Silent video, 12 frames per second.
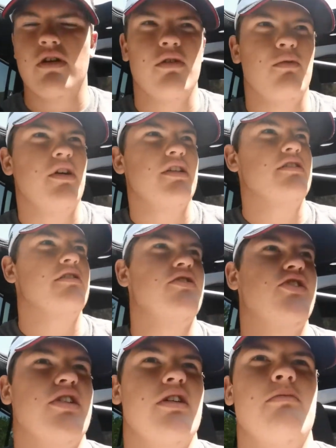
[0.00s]
We're on our way to
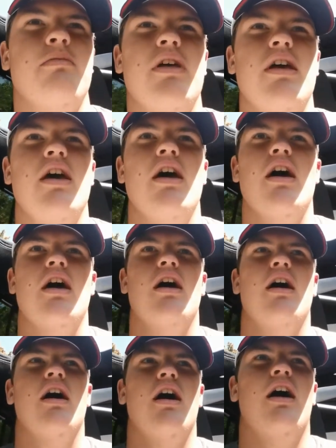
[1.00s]
the
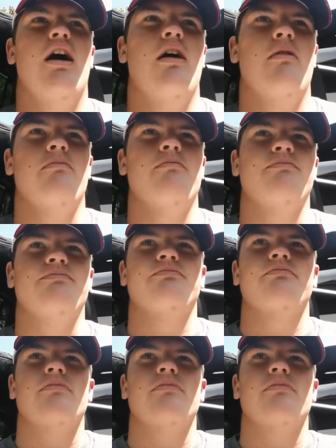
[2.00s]
gym. Um,